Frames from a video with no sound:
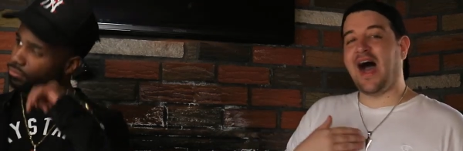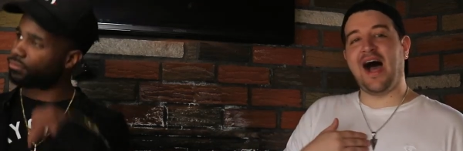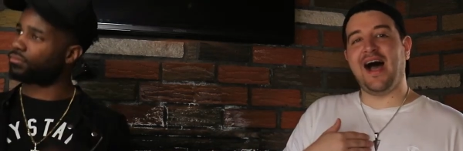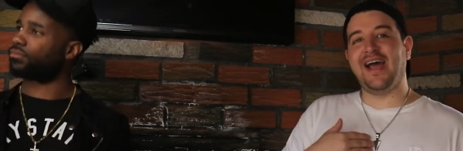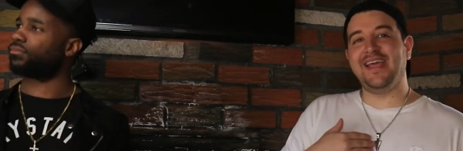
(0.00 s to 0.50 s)

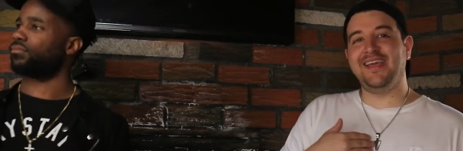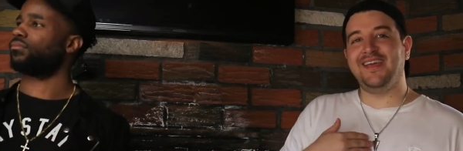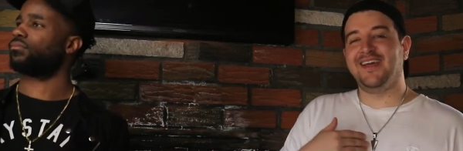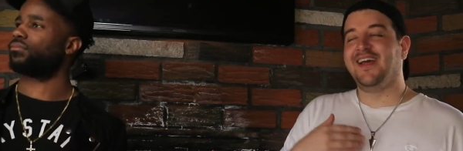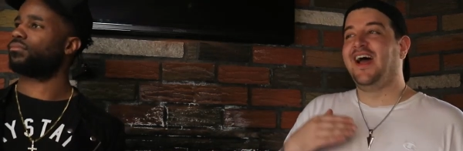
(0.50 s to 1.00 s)

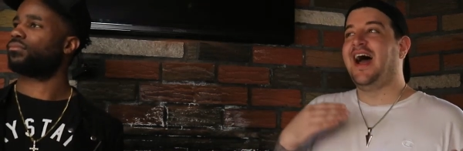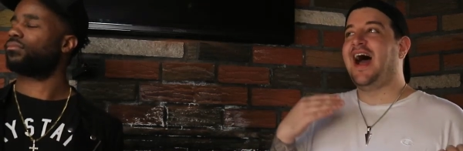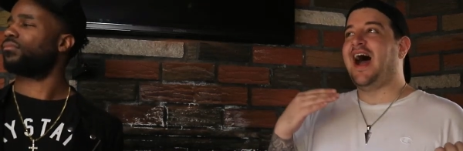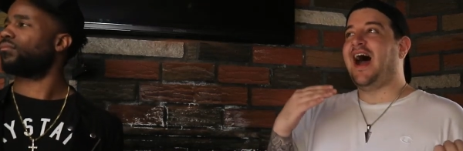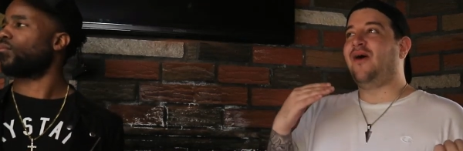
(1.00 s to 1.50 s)
Speaker 1: I
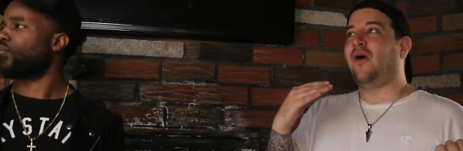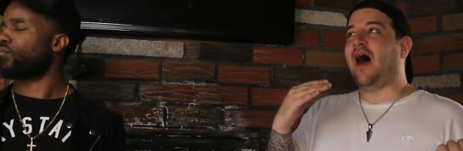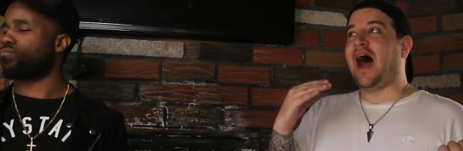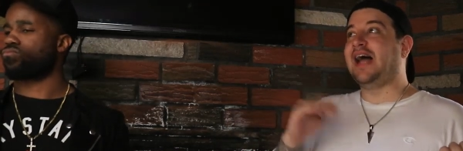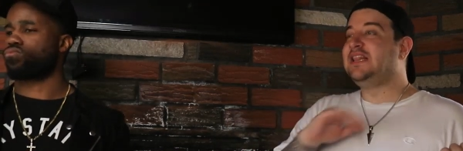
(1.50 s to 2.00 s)

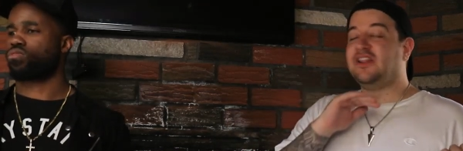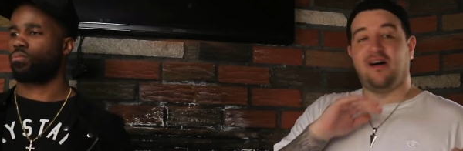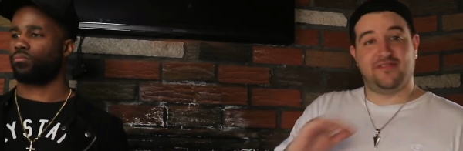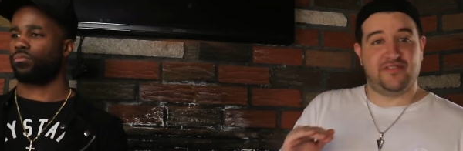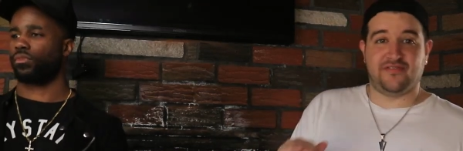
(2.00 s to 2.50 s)
I
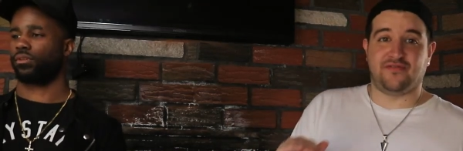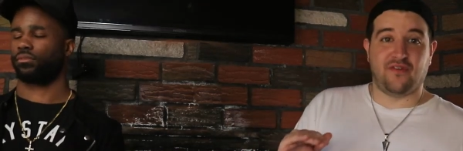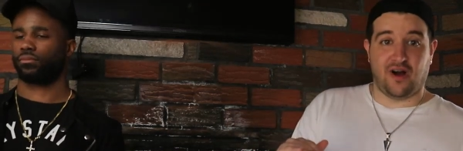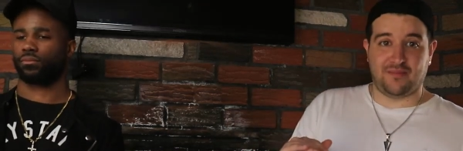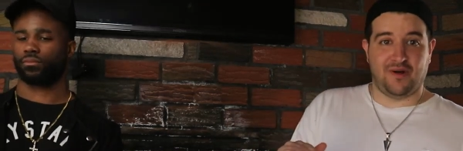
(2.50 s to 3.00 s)
loved
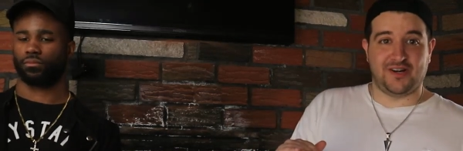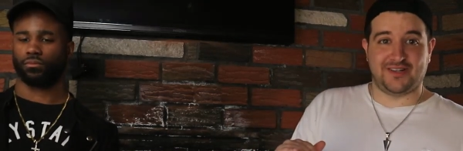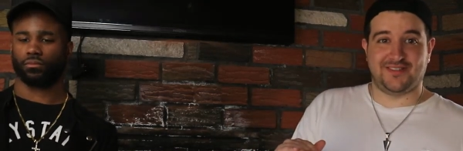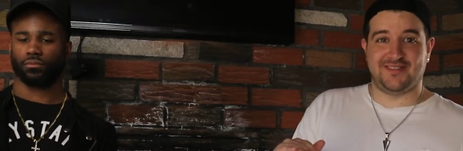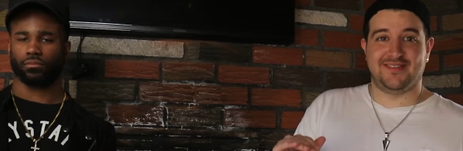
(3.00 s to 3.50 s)
Frog
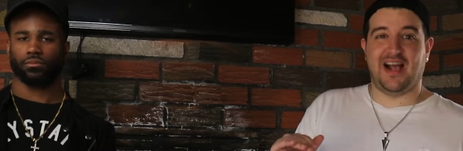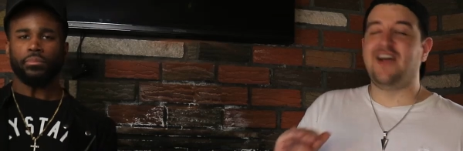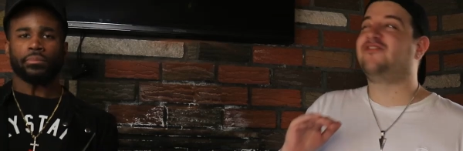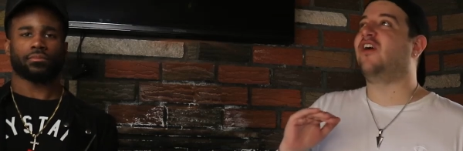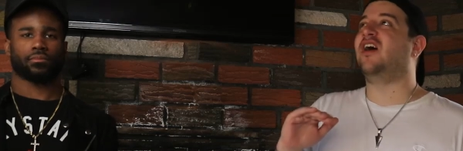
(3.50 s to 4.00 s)
Monarchs.
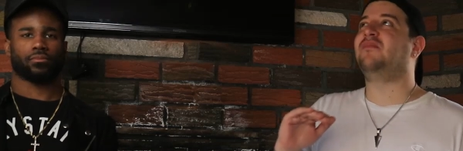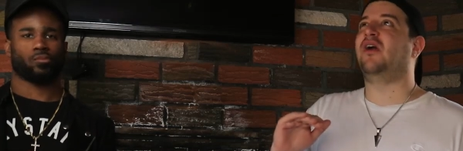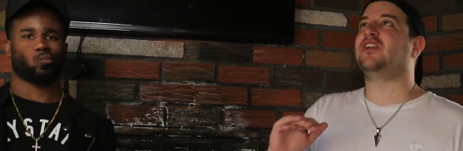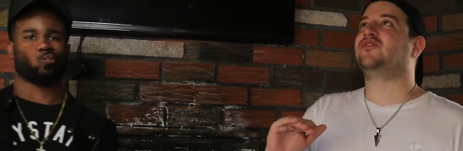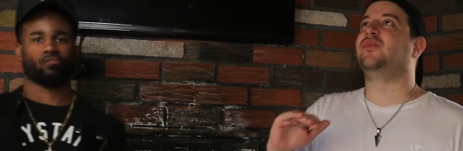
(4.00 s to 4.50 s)
The Frog
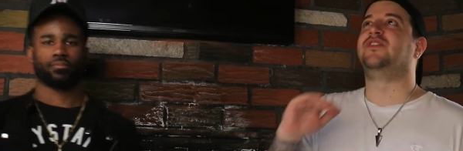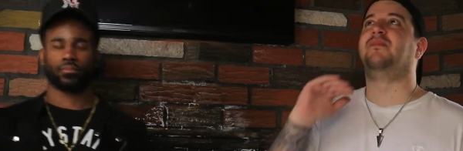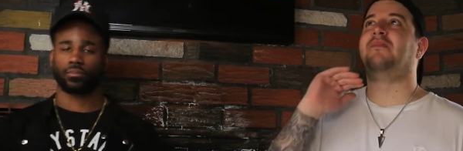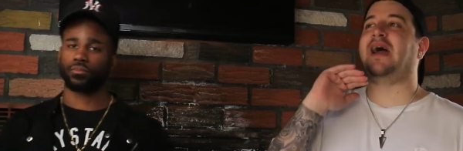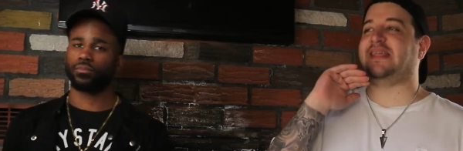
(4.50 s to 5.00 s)
Monarchs
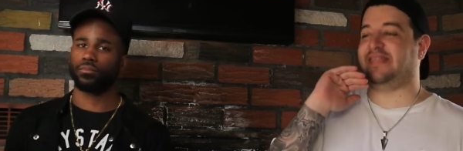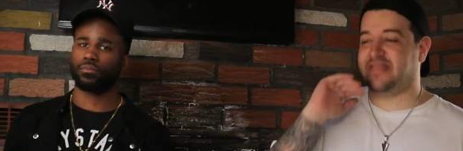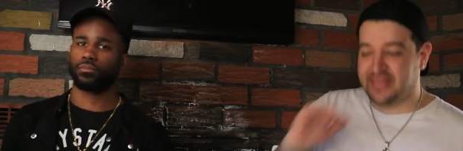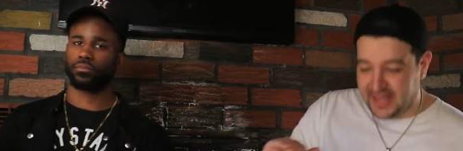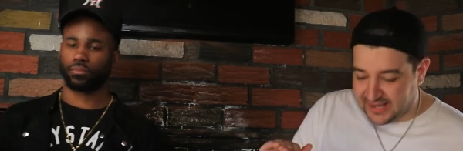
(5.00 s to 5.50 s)
was my
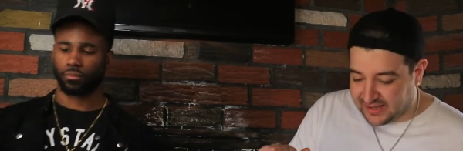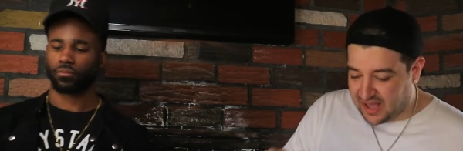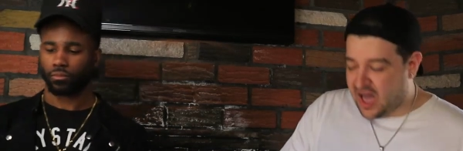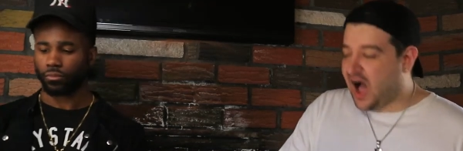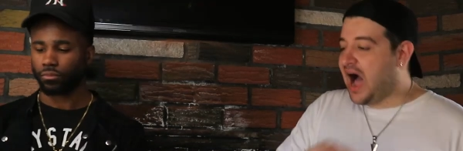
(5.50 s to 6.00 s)

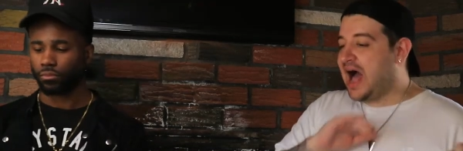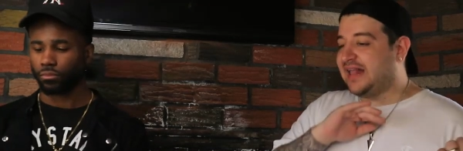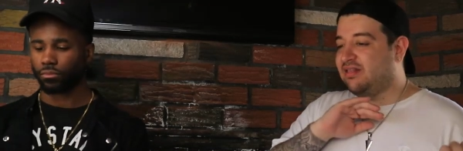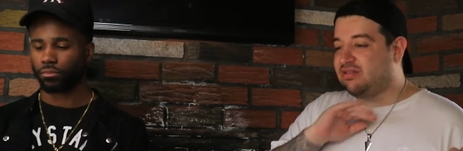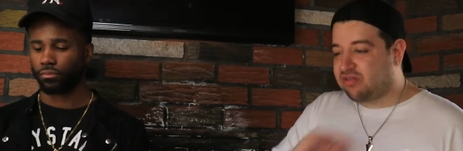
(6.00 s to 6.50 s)
thing.
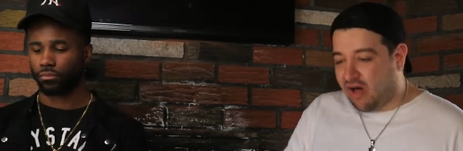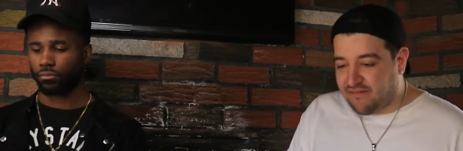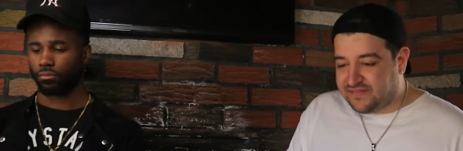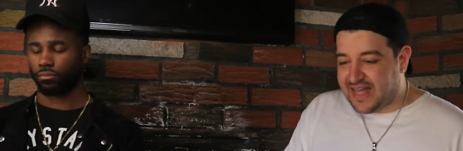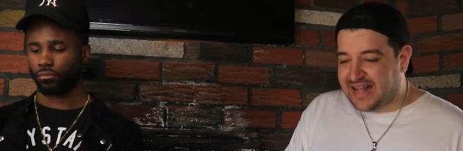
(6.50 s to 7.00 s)
I
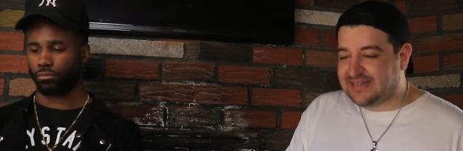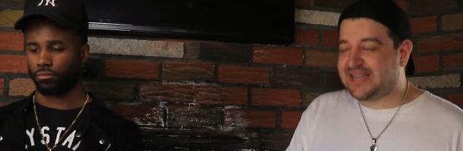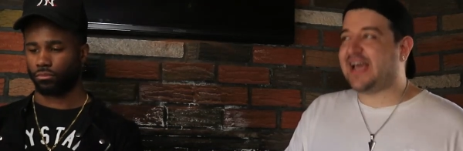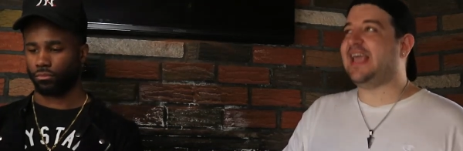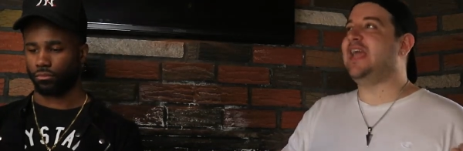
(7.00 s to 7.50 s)
loved that
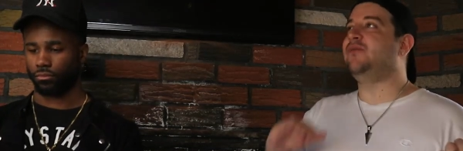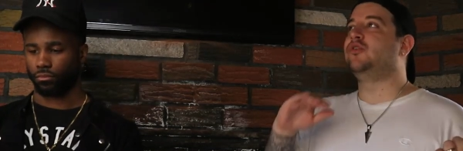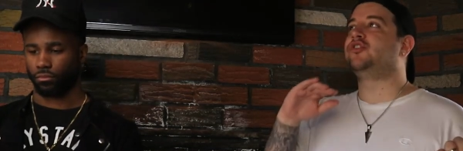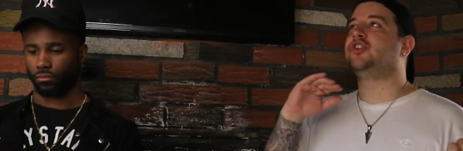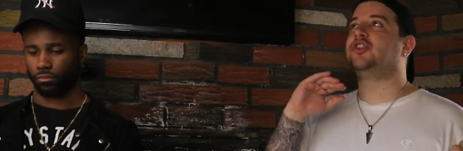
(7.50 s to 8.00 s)
deck. It
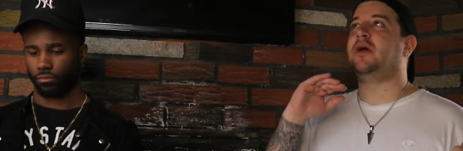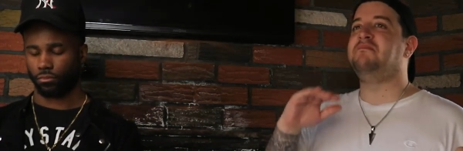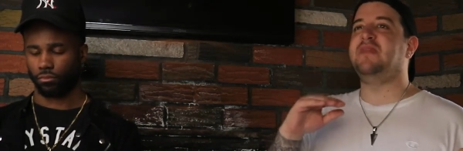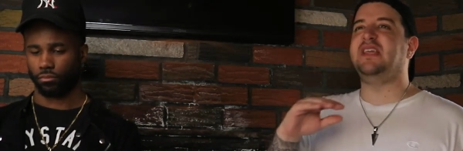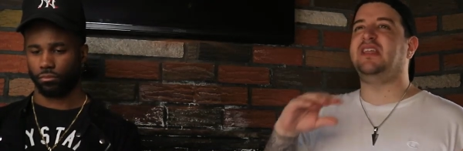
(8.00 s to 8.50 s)
was to
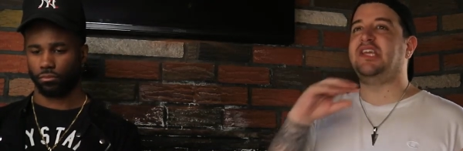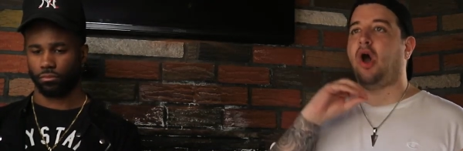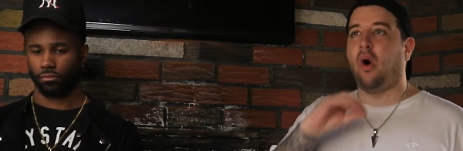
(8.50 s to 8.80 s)
me the